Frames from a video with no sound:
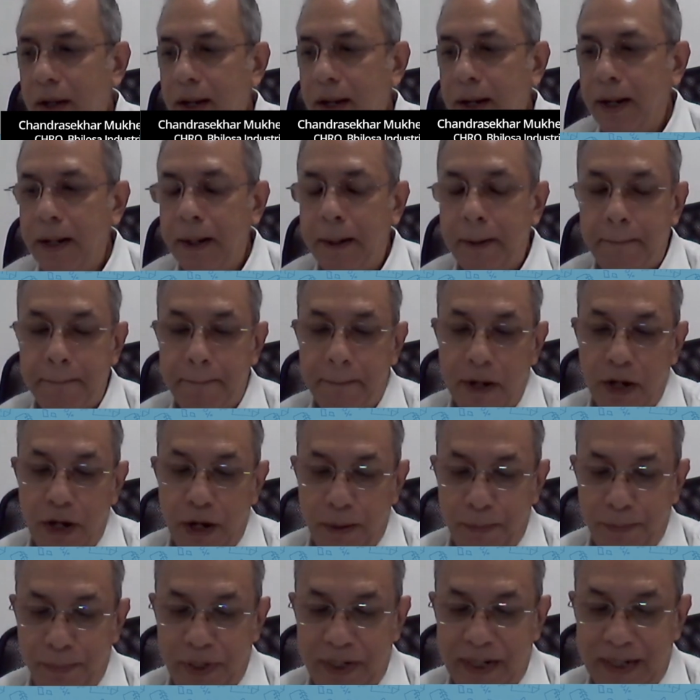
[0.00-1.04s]

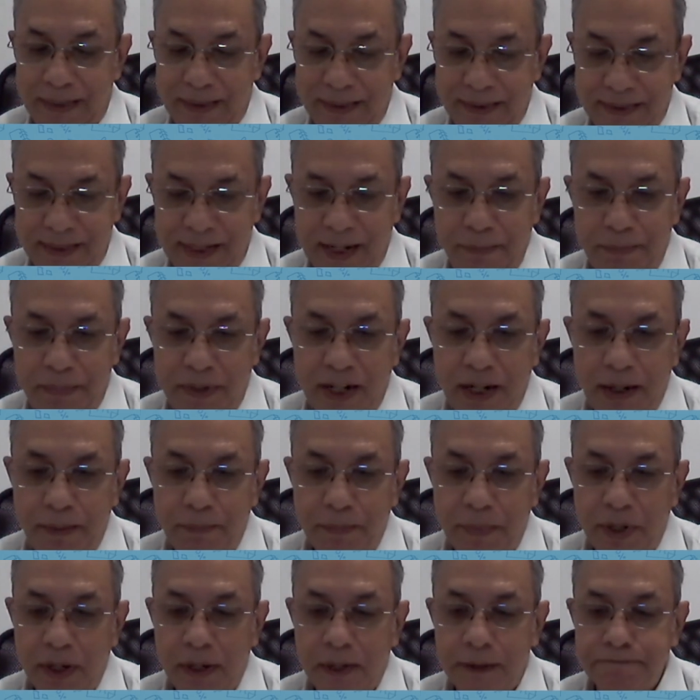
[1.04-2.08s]
But at the same
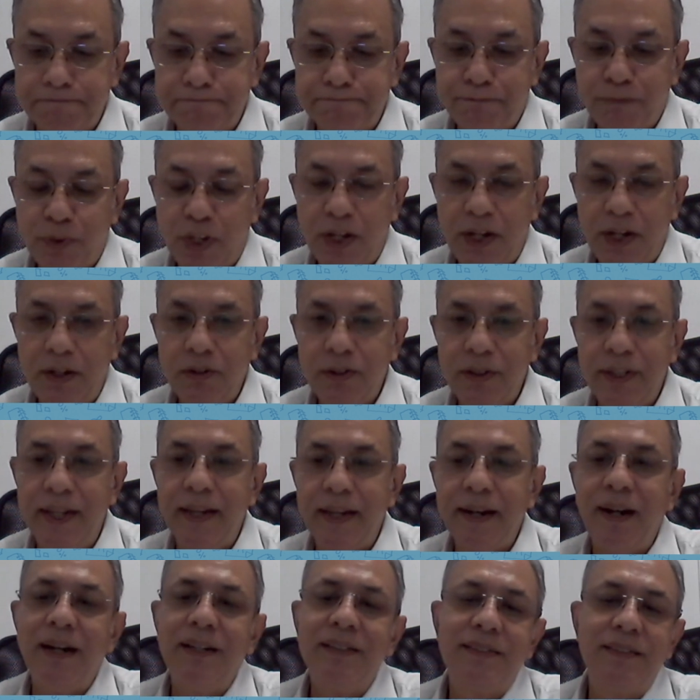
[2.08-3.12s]
time,
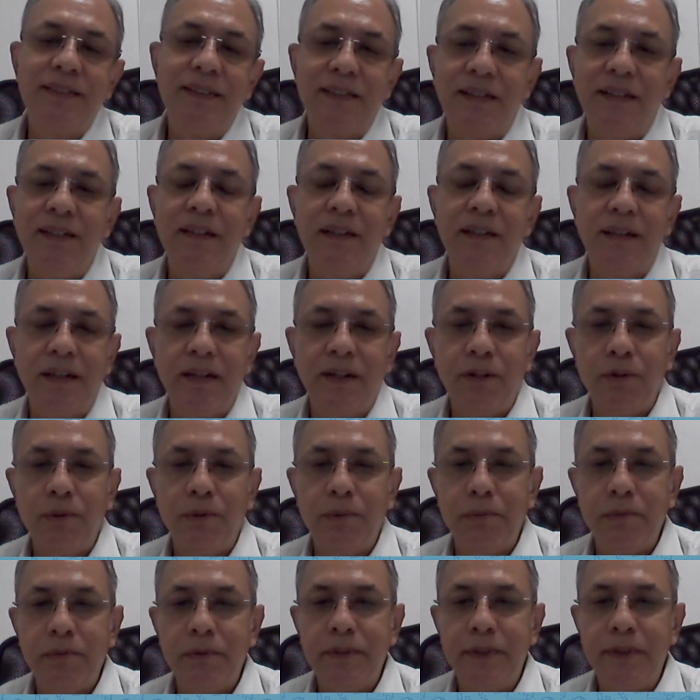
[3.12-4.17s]
there are certain, you
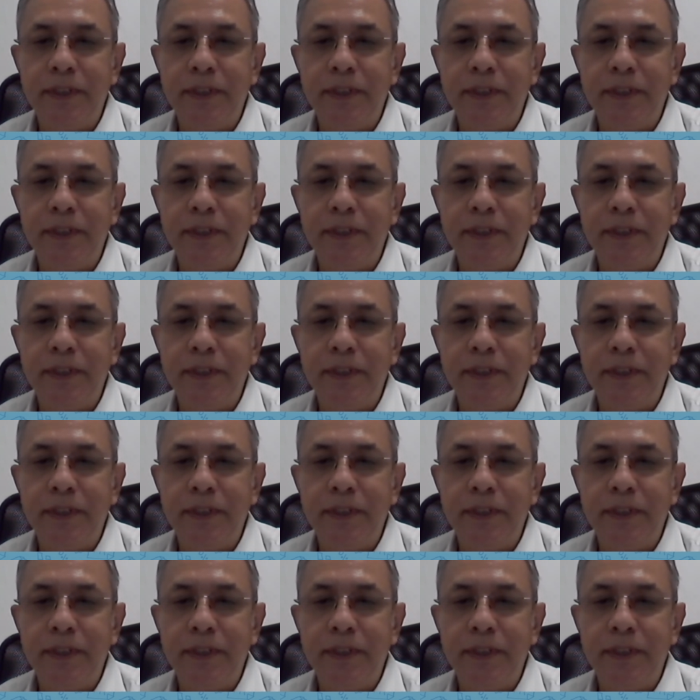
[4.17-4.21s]
know,